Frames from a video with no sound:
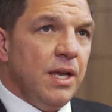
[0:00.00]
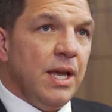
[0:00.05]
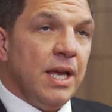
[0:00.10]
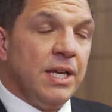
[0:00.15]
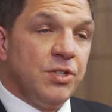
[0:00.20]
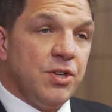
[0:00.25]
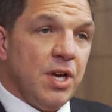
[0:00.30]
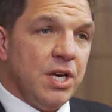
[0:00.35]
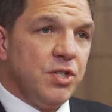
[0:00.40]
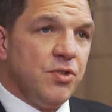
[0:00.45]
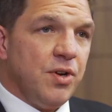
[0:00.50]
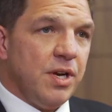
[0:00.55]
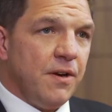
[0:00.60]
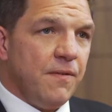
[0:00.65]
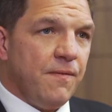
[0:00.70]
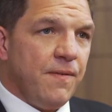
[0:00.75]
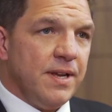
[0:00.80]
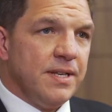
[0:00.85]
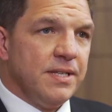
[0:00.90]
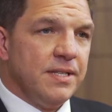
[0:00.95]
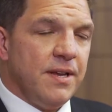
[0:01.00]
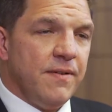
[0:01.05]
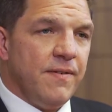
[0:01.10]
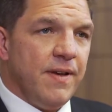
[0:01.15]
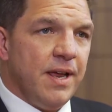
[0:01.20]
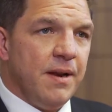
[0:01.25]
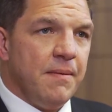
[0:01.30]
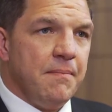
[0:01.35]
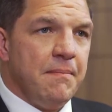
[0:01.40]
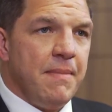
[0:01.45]
Exchange-traded funds have
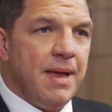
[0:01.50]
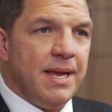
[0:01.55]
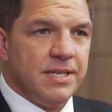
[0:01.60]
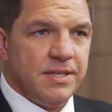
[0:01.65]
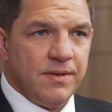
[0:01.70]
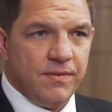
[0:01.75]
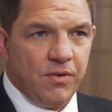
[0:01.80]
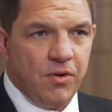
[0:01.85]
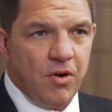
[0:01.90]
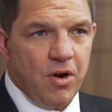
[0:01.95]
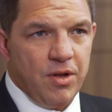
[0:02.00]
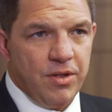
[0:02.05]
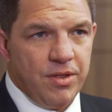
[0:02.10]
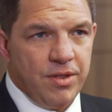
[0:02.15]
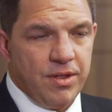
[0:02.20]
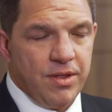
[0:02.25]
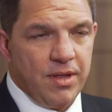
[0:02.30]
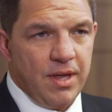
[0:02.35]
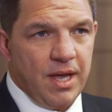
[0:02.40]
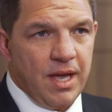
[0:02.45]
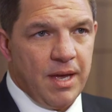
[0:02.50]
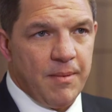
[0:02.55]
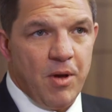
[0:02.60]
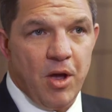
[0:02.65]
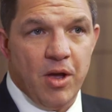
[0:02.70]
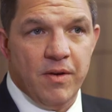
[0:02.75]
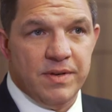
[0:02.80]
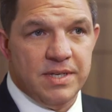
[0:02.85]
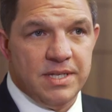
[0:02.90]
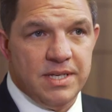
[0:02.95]
had a massive growth
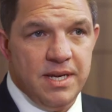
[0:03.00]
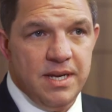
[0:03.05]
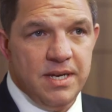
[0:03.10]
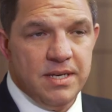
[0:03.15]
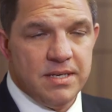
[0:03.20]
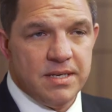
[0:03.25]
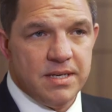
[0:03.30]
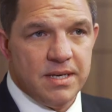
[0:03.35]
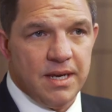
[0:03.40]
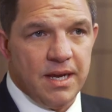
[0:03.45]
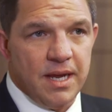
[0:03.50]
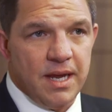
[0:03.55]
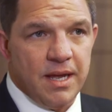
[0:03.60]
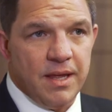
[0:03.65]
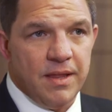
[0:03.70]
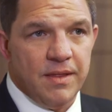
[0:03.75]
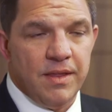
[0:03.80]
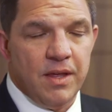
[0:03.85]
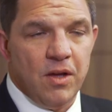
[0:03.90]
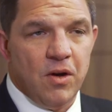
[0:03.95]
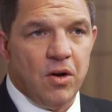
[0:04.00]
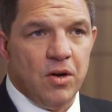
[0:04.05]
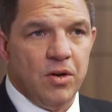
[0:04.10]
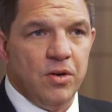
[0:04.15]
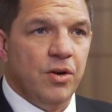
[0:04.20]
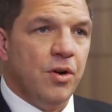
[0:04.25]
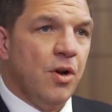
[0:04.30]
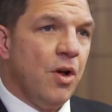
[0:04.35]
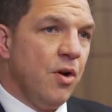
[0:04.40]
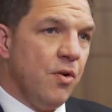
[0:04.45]
overseas. There are
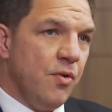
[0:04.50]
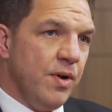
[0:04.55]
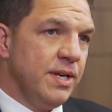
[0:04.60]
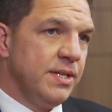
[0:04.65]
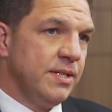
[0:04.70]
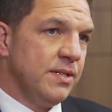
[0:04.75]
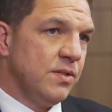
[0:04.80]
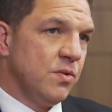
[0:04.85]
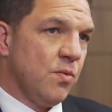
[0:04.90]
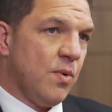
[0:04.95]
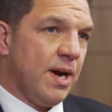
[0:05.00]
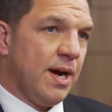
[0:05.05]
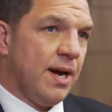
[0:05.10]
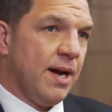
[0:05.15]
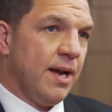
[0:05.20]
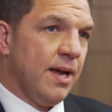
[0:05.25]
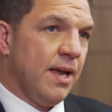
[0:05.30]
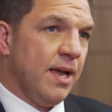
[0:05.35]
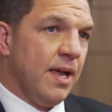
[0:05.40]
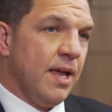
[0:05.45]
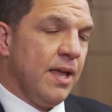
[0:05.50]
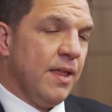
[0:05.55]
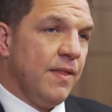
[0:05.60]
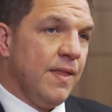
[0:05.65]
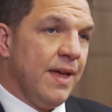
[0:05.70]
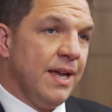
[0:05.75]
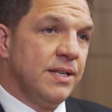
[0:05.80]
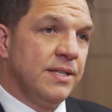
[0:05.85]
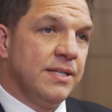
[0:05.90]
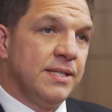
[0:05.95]
no reasons why
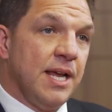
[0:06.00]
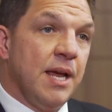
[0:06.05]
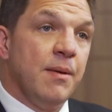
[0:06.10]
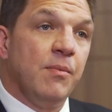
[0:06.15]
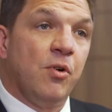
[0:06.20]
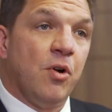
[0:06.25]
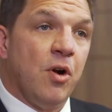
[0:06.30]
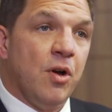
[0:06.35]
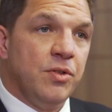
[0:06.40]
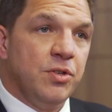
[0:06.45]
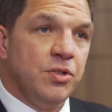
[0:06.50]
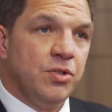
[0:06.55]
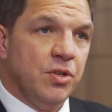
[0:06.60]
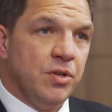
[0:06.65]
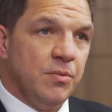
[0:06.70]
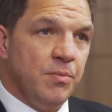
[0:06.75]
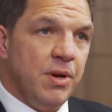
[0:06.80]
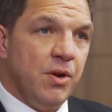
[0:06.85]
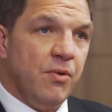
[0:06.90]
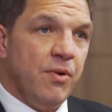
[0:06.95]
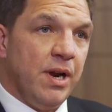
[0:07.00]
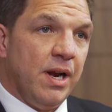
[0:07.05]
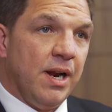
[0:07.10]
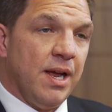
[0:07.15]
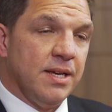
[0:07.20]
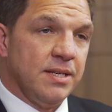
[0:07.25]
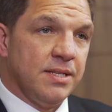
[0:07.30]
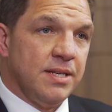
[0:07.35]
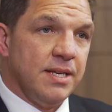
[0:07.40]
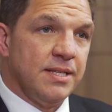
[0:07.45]
that same growth shouldn't be
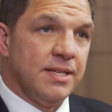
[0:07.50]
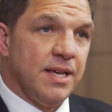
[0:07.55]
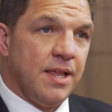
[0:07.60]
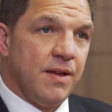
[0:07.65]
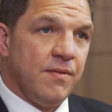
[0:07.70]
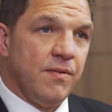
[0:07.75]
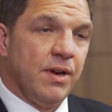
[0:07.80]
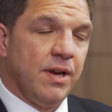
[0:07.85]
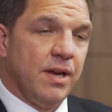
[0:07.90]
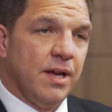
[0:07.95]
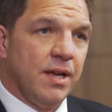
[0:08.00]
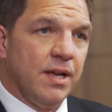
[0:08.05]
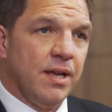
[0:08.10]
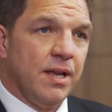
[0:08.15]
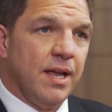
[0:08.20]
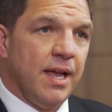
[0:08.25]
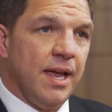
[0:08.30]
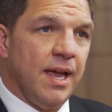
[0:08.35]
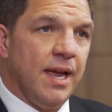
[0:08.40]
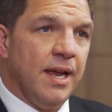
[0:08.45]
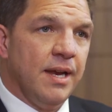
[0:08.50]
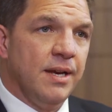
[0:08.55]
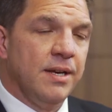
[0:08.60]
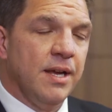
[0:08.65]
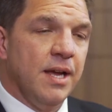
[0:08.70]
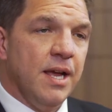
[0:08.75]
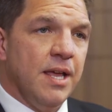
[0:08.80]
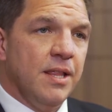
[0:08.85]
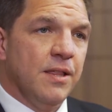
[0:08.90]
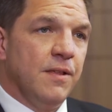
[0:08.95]
realized in South Africa. And
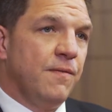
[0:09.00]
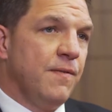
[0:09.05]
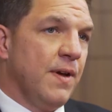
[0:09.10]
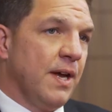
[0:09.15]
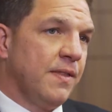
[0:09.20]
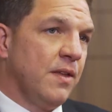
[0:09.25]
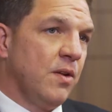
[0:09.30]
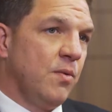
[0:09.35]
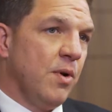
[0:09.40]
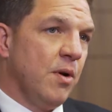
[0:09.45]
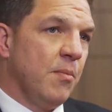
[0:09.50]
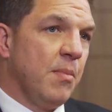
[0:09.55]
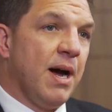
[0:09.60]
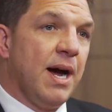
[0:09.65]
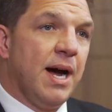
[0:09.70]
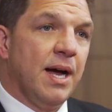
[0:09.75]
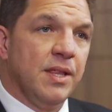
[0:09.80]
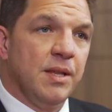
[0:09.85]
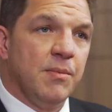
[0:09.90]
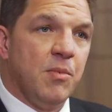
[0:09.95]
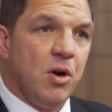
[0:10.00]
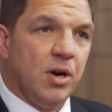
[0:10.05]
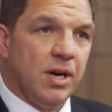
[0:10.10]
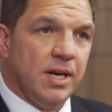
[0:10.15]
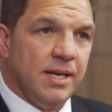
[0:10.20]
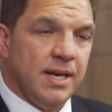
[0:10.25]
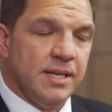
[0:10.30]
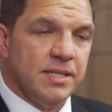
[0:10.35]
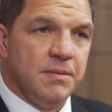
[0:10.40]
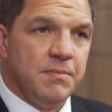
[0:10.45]
the fact that we are behind the
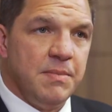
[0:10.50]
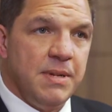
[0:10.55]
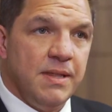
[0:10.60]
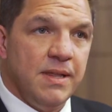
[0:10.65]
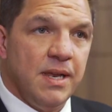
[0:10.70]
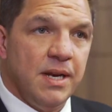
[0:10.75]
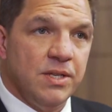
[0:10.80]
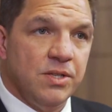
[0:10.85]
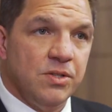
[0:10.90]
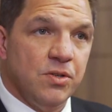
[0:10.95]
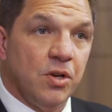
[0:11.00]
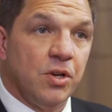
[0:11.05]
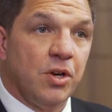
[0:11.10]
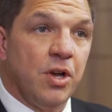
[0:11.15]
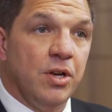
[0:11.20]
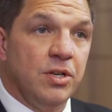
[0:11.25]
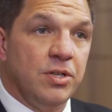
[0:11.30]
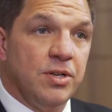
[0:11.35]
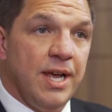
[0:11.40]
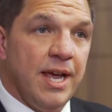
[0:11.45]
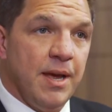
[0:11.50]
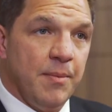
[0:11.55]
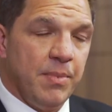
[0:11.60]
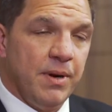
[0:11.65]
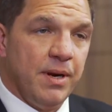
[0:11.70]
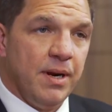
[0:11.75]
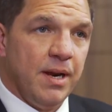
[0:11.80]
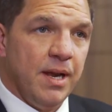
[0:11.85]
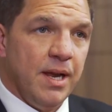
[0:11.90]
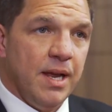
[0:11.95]
market doesn't mean that it's not going to happen.